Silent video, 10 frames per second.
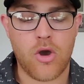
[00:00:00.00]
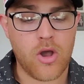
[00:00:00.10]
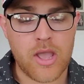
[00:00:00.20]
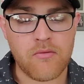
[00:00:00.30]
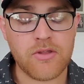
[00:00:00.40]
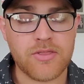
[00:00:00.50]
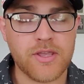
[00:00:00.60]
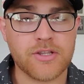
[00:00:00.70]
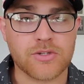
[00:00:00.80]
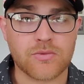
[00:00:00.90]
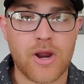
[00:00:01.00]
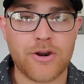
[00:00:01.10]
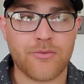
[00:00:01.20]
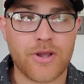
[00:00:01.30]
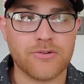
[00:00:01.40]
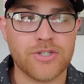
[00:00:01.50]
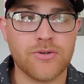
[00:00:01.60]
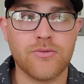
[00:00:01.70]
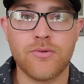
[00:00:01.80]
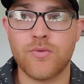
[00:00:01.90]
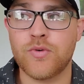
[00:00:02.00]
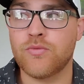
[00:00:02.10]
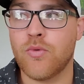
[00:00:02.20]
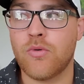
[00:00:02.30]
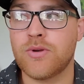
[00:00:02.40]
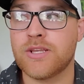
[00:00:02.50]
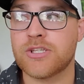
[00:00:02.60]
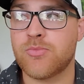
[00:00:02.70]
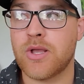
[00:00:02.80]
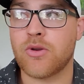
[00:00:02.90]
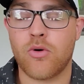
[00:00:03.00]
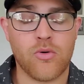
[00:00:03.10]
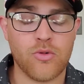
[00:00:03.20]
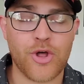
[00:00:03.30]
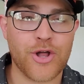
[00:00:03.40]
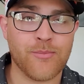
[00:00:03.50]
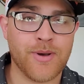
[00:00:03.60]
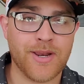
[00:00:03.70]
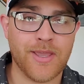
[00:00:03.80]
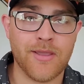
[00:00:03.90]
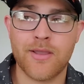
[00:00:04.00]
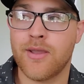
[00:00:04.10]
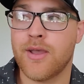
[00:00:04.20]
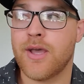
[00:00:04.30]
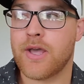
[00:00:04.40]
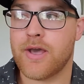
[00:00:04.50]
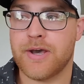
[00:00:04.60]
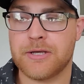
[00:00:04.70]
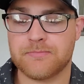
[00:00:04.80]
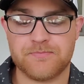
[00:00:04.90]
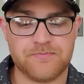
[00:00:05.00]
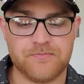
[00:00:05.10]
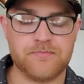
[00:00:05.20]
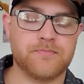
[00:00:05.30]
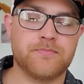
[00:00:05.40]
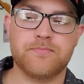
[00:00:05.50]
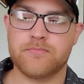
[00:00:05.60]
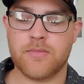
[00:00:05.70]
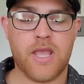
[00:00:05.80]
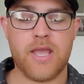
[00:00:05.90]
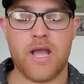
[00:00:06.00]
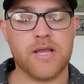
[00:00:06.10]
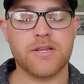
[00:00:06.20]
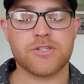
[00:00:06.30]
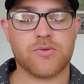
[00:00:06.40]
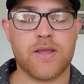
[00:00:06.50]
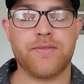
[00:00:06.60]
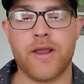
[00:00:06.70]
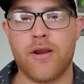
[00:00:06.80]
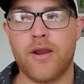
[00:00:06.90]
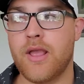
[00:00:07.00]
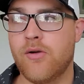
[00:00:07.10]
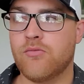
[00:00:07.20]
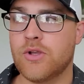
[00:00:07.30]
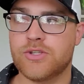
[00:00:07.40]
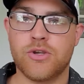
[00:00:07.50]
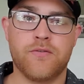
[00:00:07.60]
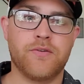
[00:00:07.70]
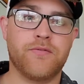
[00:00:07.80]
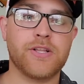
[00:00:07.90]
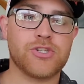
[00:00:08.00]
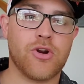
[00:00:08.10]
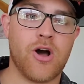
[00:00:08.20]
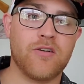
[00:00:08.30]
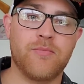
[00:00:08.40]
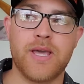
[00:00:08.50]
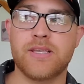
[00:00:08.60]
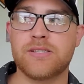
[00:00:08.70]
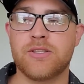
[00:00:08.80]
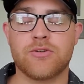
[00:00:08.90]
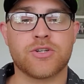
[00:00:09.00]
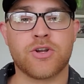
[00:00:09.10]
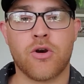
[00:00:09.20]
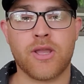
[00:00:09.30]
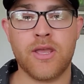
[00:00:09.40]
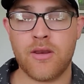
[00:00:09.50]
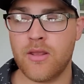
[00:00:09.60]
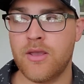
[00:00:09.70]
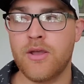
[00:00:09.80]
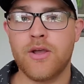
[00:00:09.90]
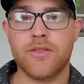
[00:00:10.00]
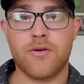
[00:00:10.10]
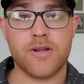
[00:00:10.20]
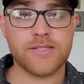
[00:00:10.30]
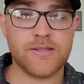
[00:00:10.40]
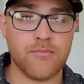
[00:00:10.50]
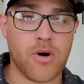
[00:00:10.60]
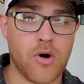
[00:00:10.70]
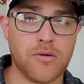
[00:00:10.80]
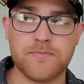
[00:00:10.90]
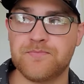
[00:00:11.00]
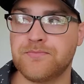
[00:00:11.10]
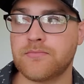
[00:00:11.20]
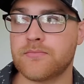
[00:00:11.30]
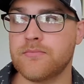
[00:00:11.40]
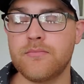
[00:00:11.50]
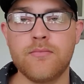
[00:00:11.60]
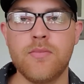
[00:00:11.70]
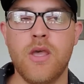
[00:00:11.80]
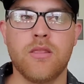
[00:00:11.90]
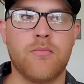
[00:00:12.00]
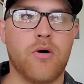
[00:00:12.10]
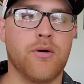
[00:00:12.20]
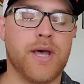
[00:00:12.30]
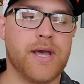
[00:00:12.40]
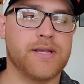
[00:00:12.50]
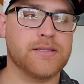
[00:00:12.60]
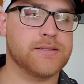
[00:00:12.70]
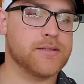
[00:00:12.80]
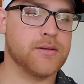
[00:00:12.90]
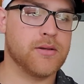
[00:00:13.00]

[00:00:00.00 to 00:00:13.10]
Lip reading: everything is right around you. You won't need to spend a whole lot of money. Yeah, and it's right there. So if you venture off base, there's a Target, there is the mall, and the mall has